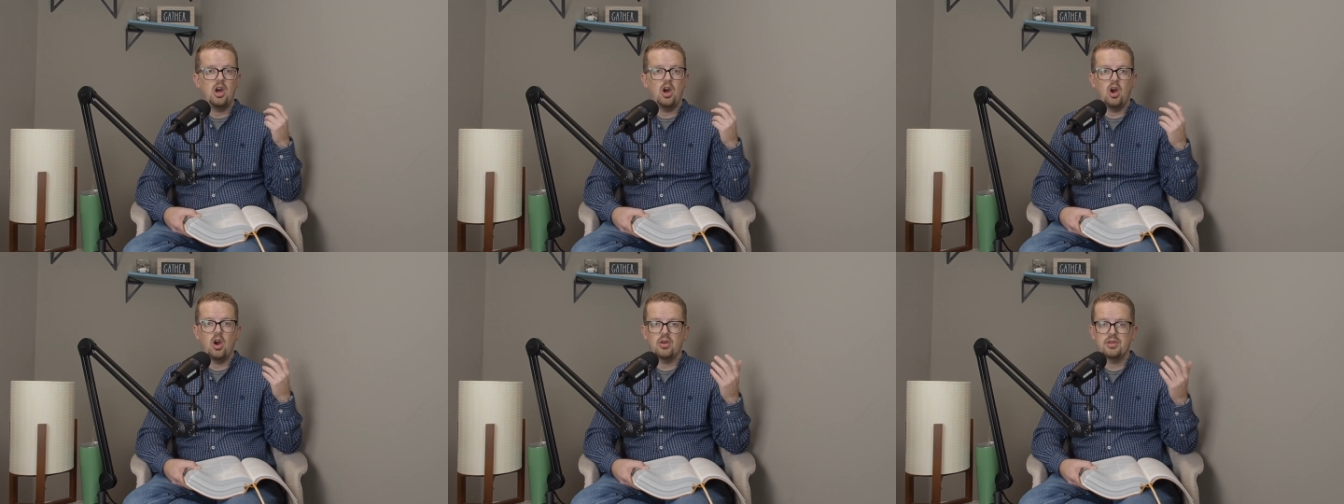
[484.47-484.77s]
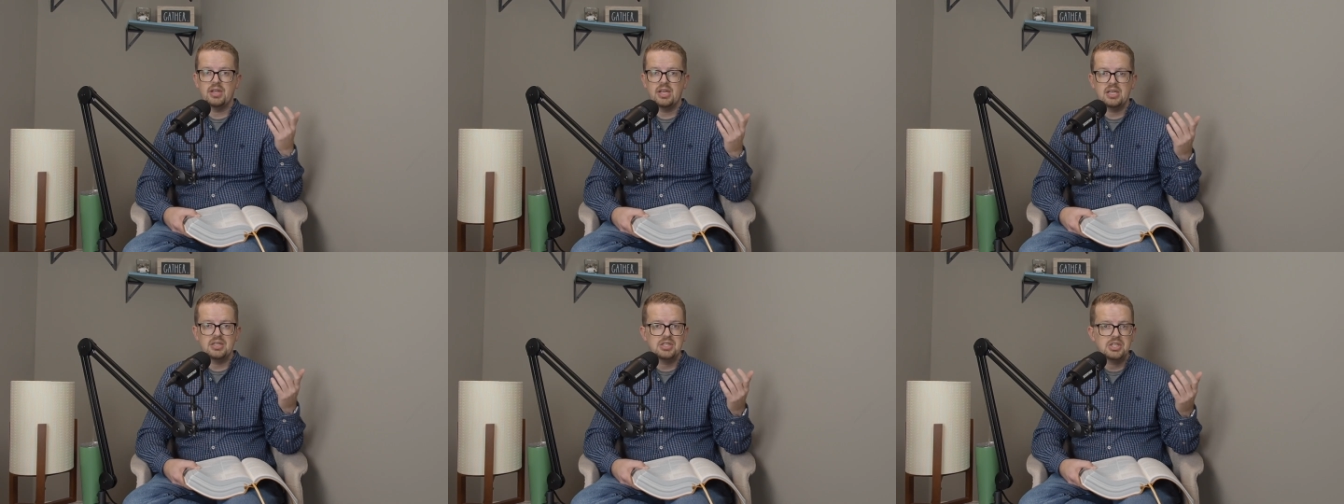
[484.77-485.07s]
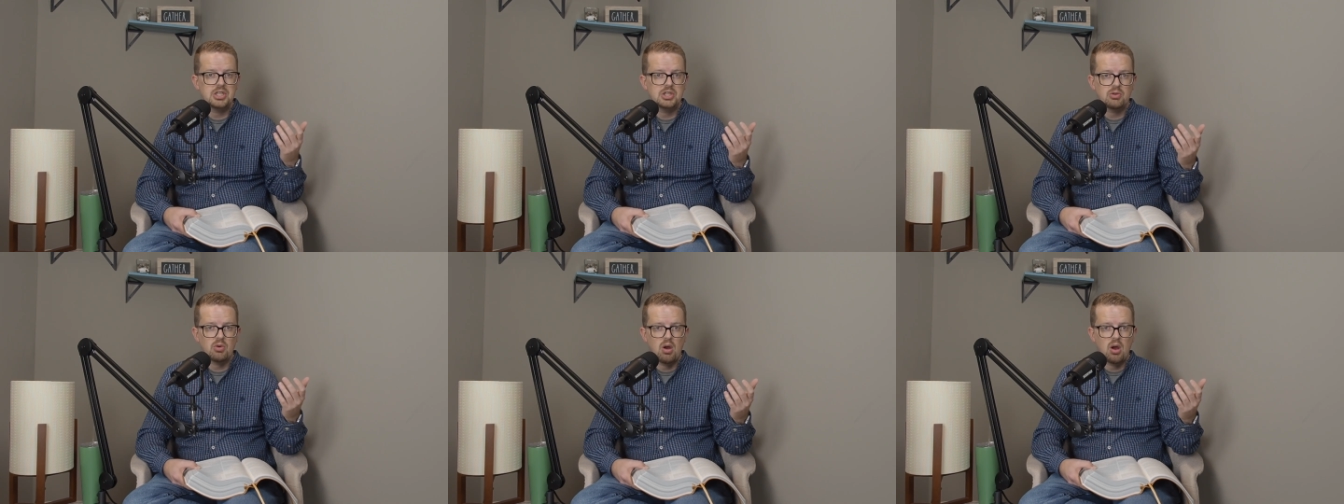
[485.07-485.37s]
Are they a
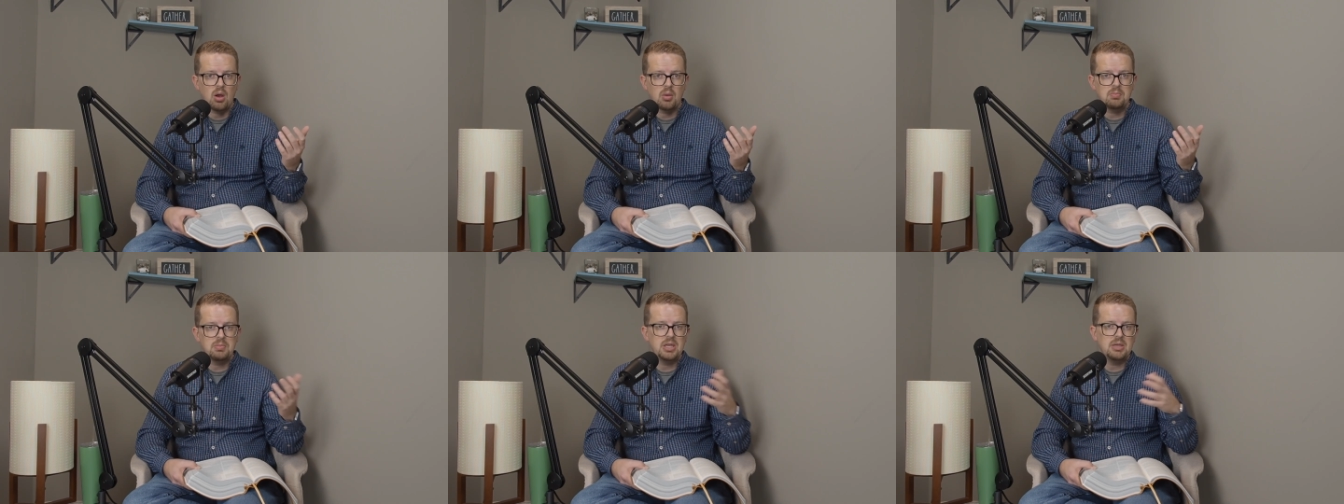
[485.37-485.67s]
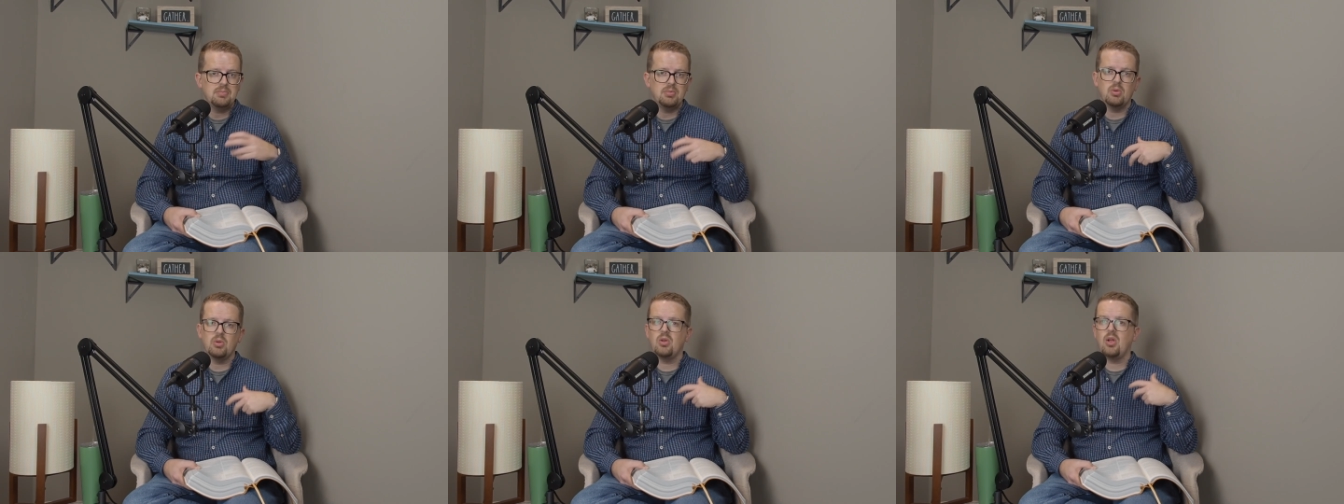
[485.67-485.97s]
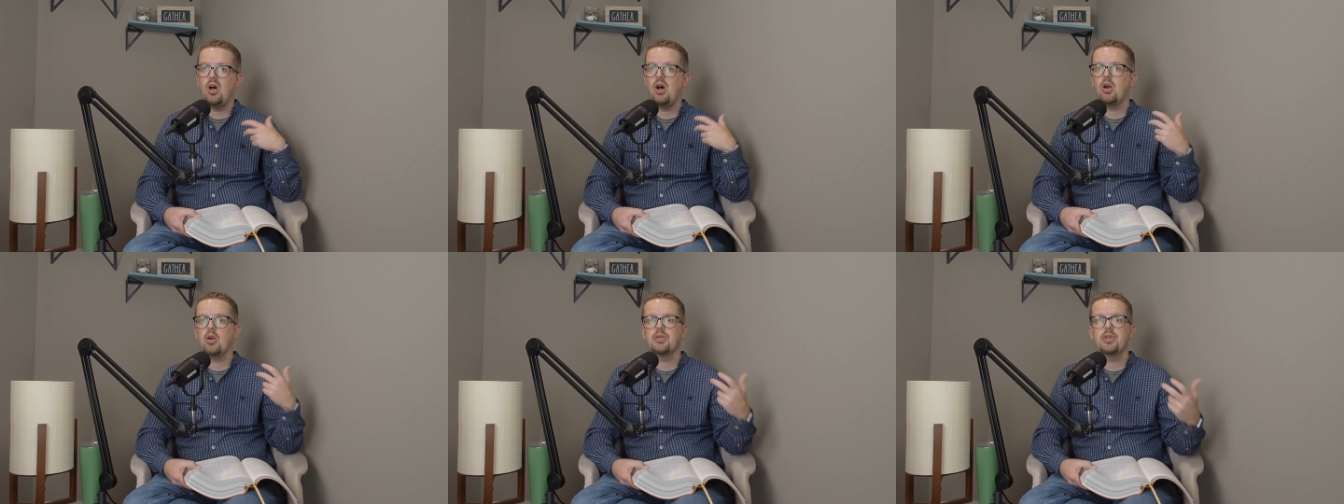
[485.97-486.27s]
strong people?
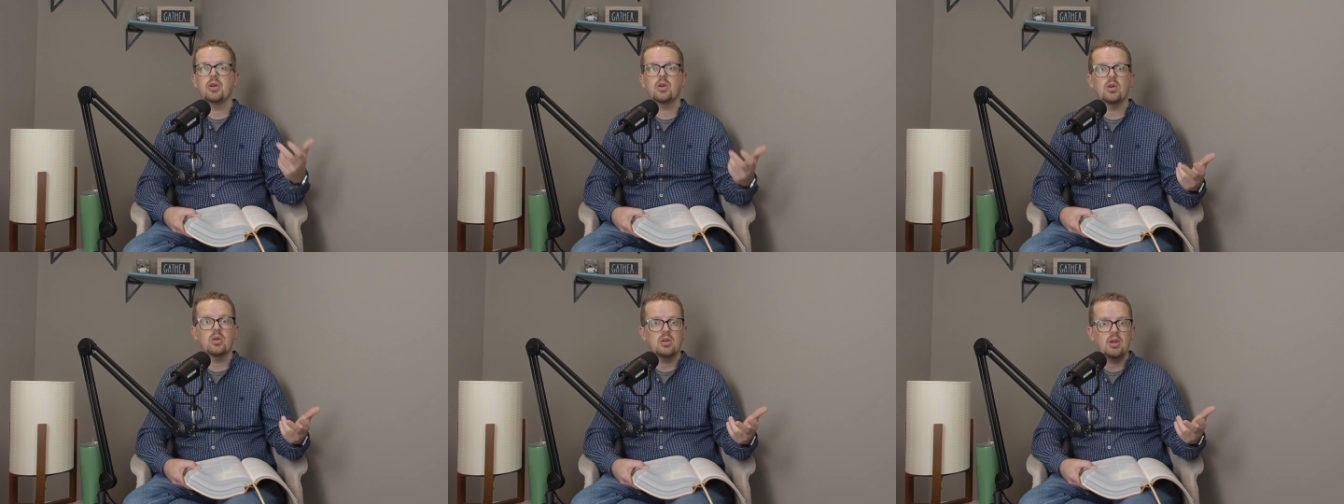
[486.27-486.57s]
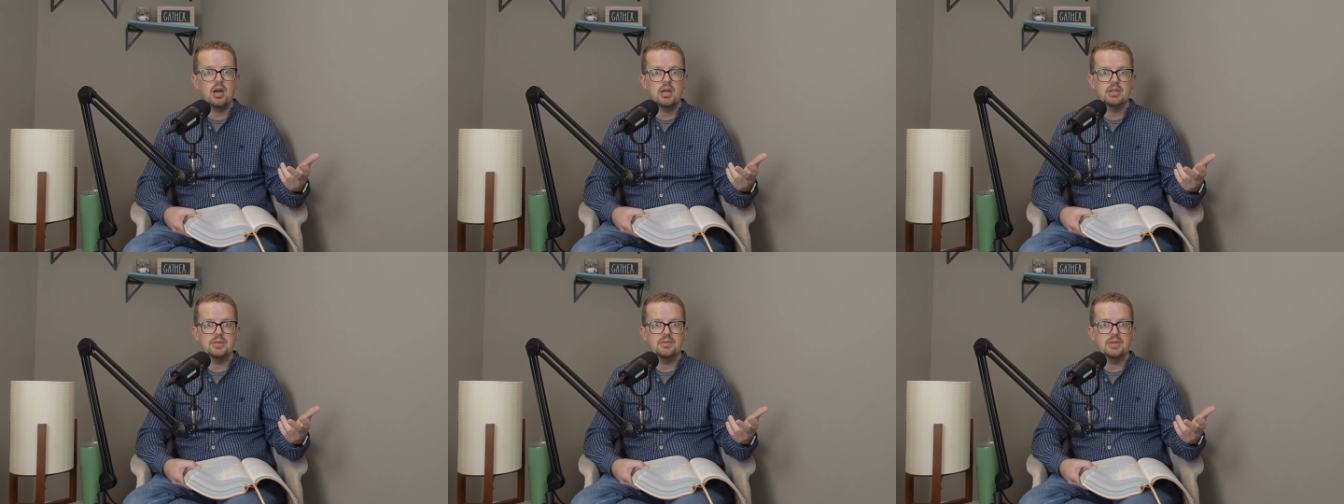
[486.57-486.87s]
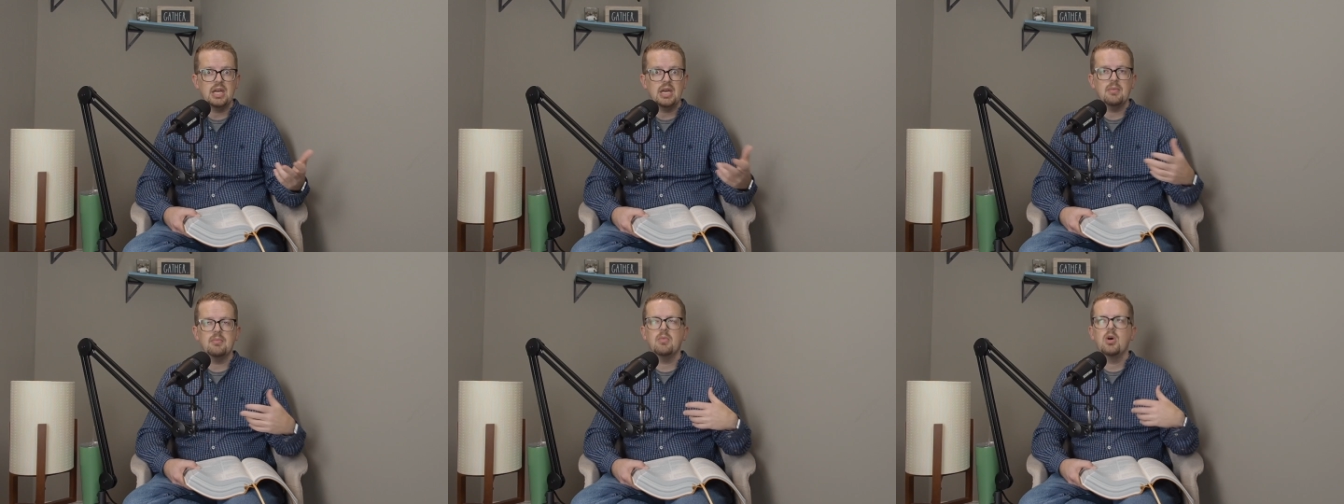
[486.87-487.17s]
Are there a lot of
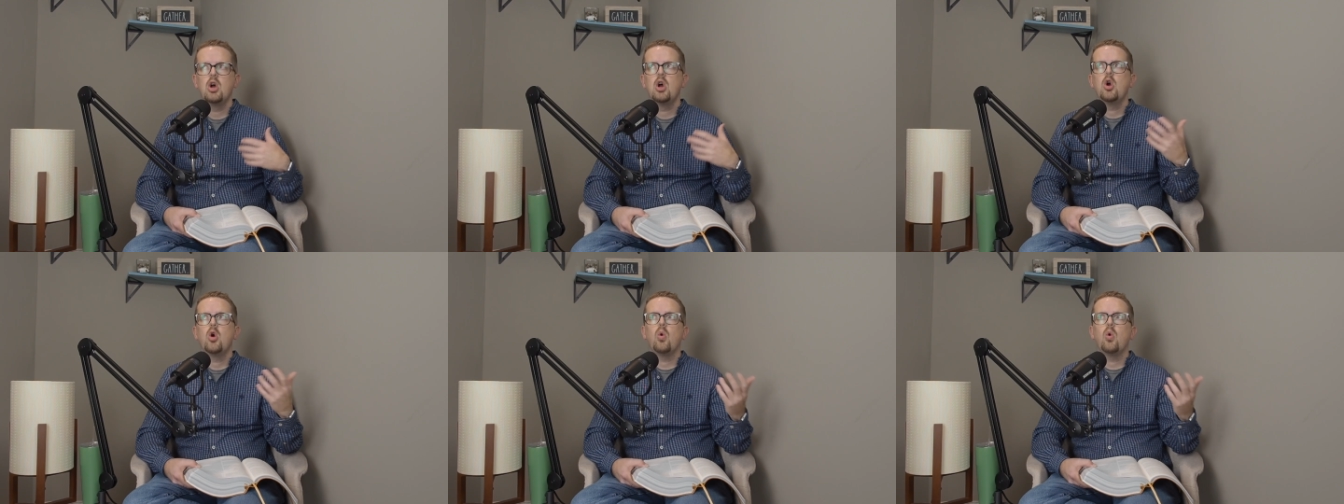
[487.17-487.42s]
them?